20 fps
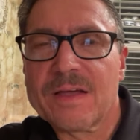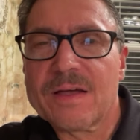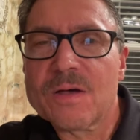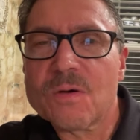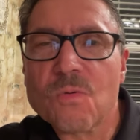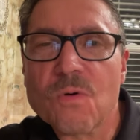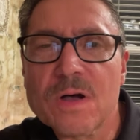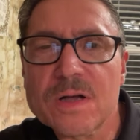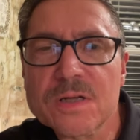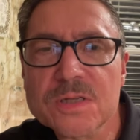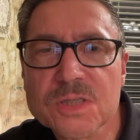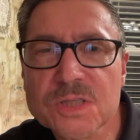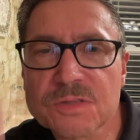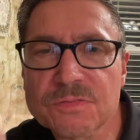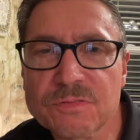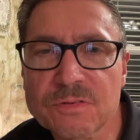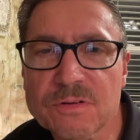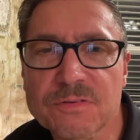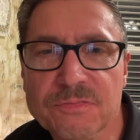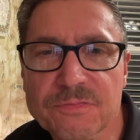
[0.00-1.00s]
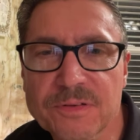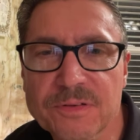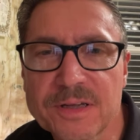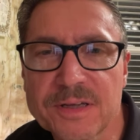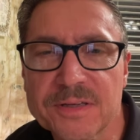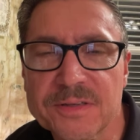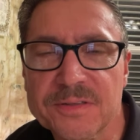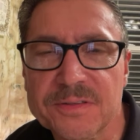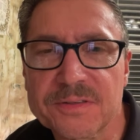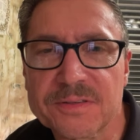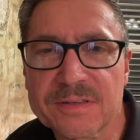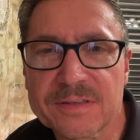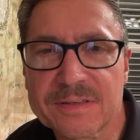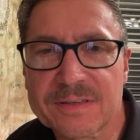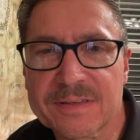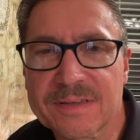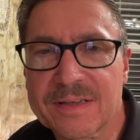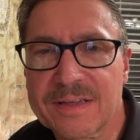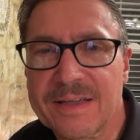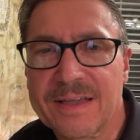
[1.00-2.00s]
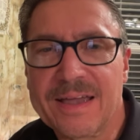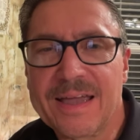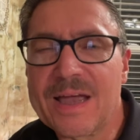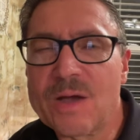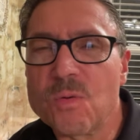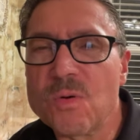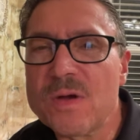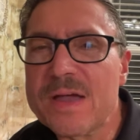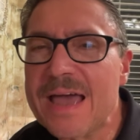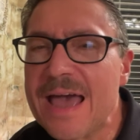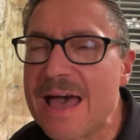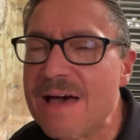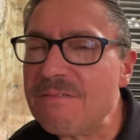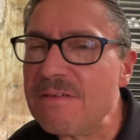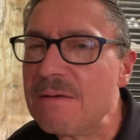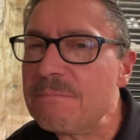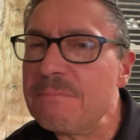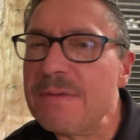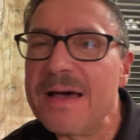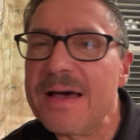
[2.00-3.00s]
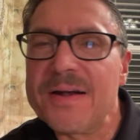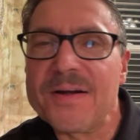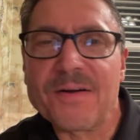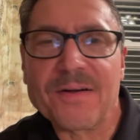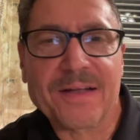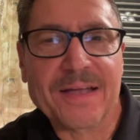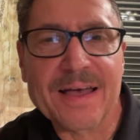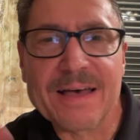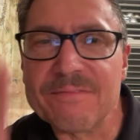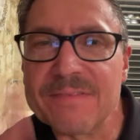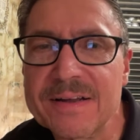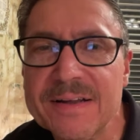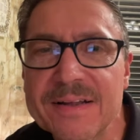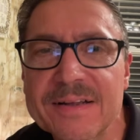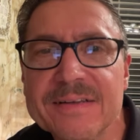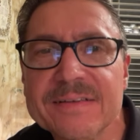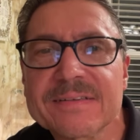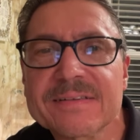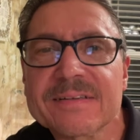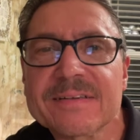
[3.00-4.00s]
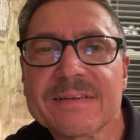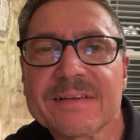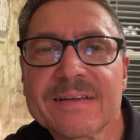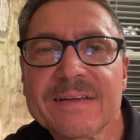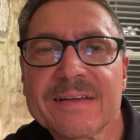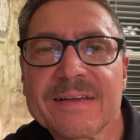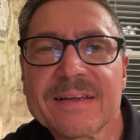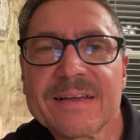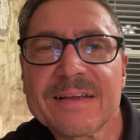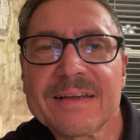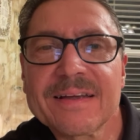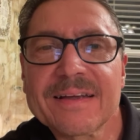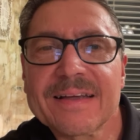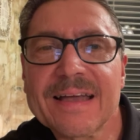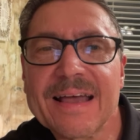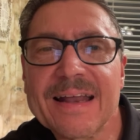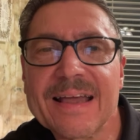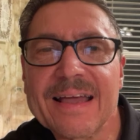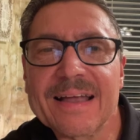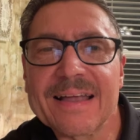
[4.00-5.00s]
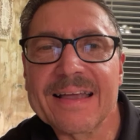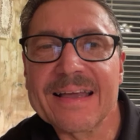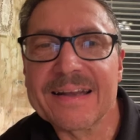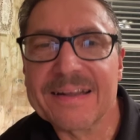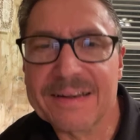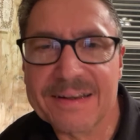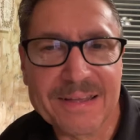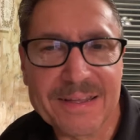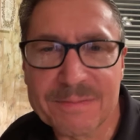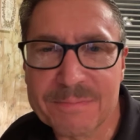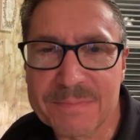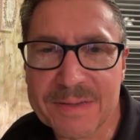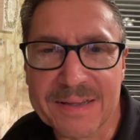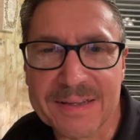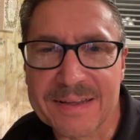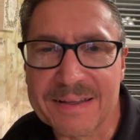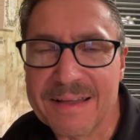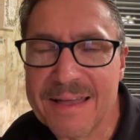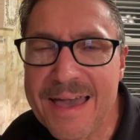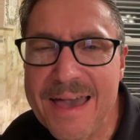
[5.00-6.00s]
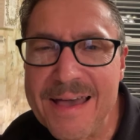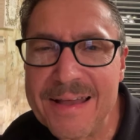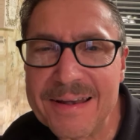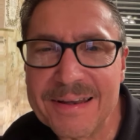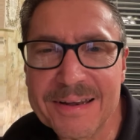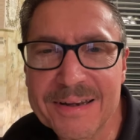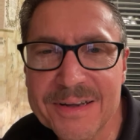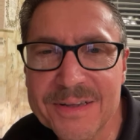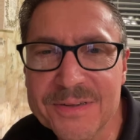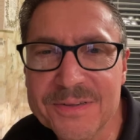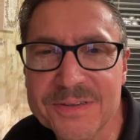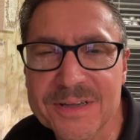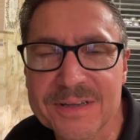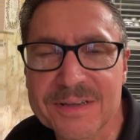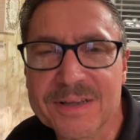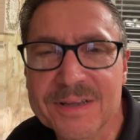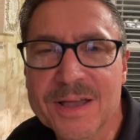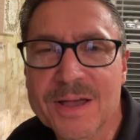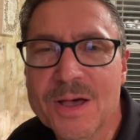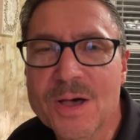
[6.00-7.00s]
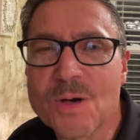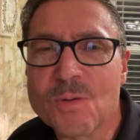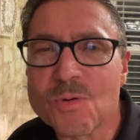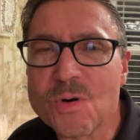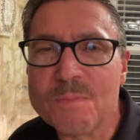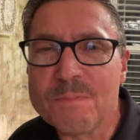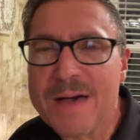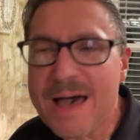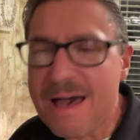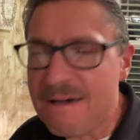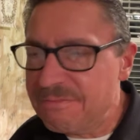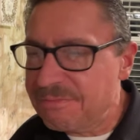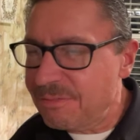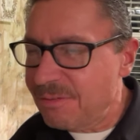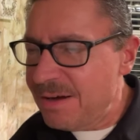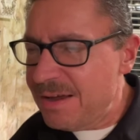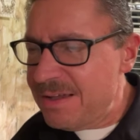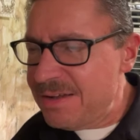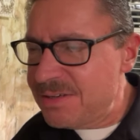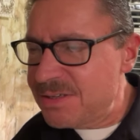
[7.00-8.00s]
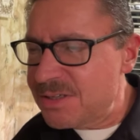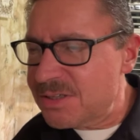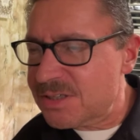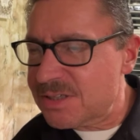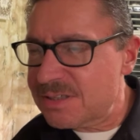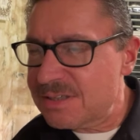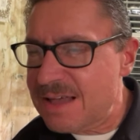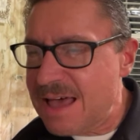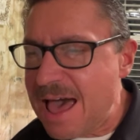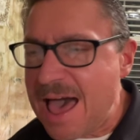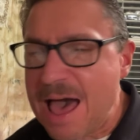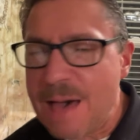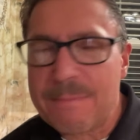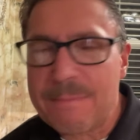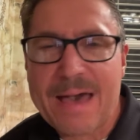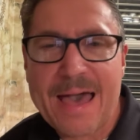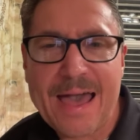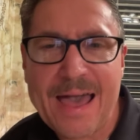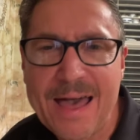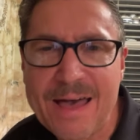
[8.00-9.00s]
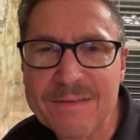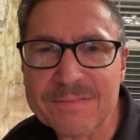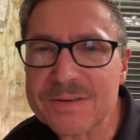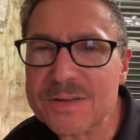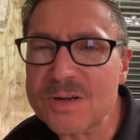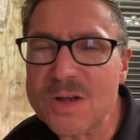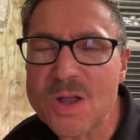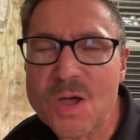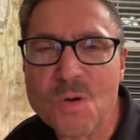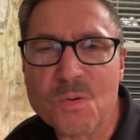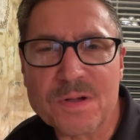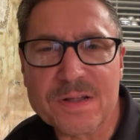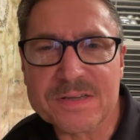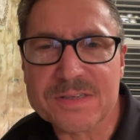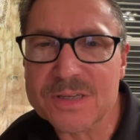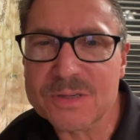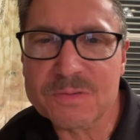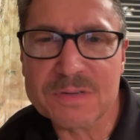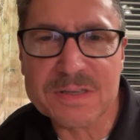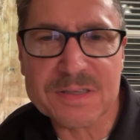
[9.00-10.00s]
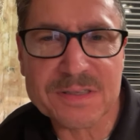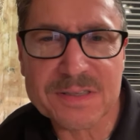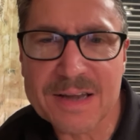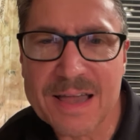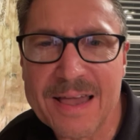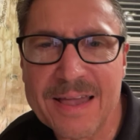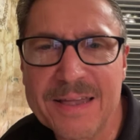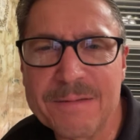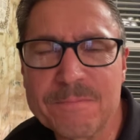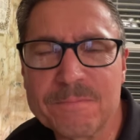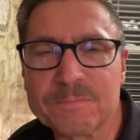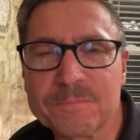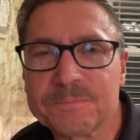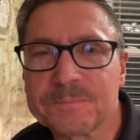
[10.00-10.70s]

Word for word: was fulfilled. And we have a better covenant. Can I get an amen? Hallelujah. Well, my friends, I'm out. Glory to his name.